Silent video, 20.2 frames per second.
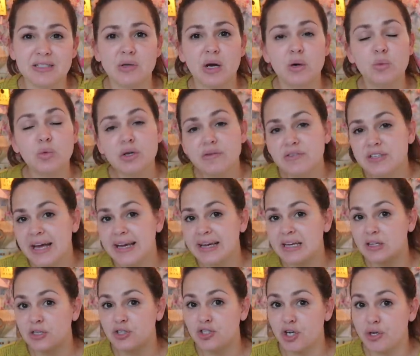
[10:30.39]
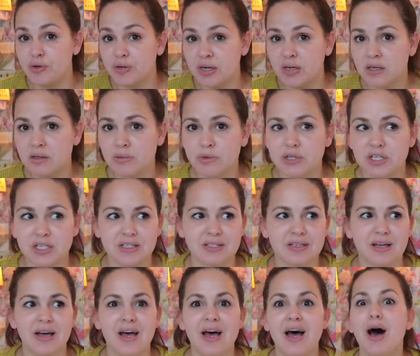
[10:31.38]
So I would have taken the Duna, which is